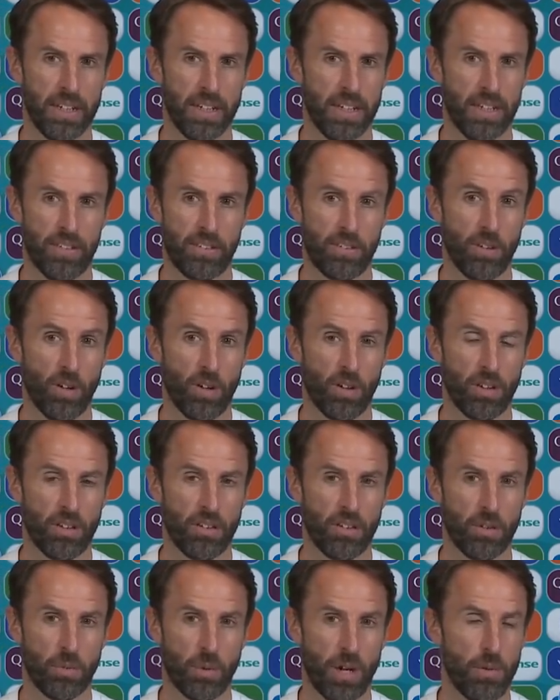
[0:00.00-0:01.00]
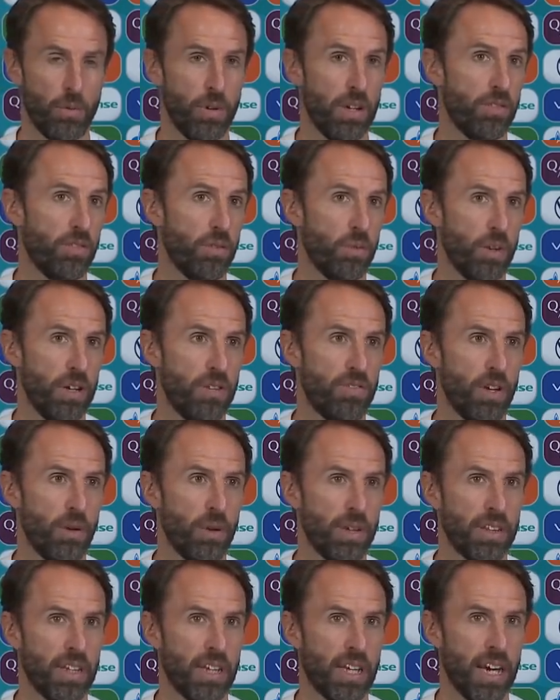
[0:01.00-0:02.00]
it's not the way we're
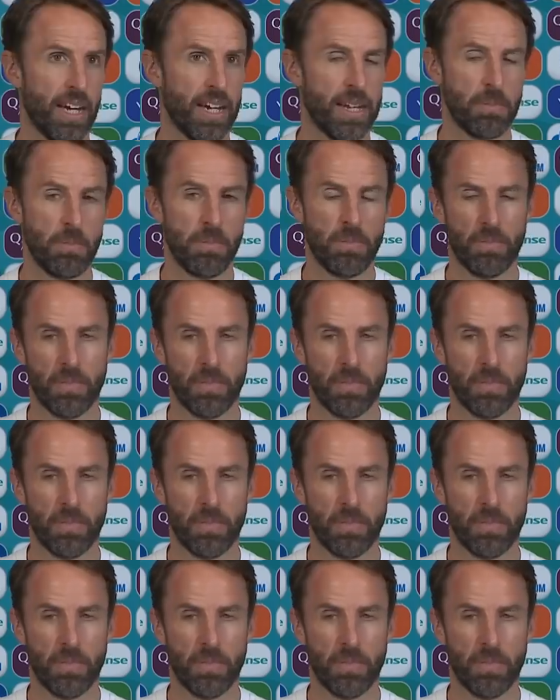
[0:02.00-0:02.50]
viewing the game.